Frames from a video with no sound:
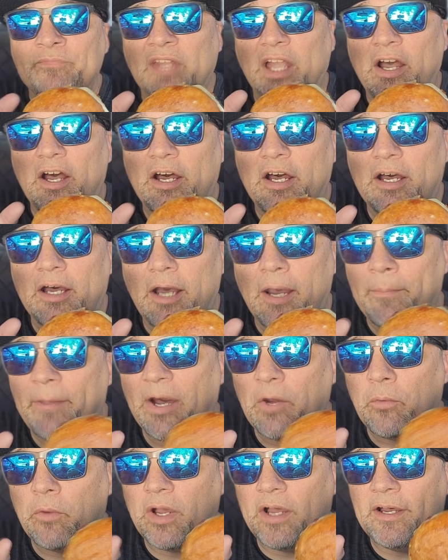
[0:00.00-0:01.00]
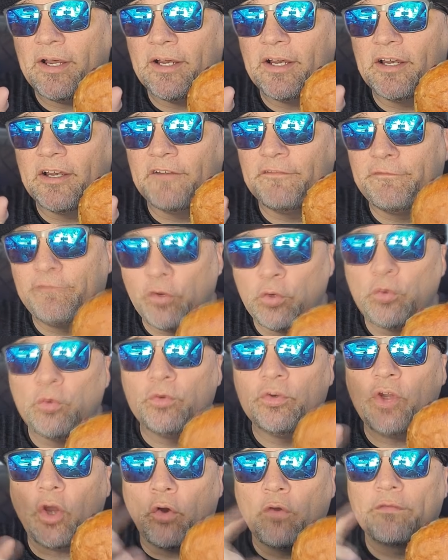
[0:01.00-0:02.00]
about
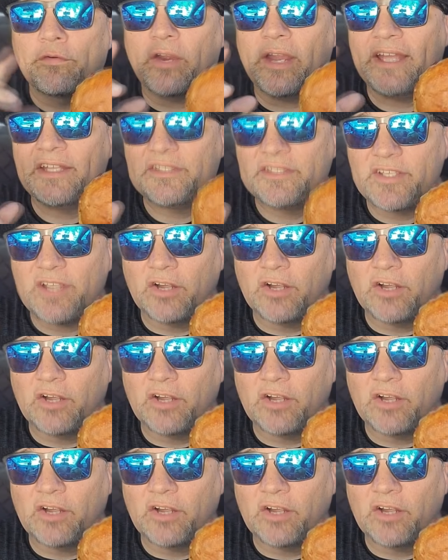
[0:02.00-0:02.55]
food over at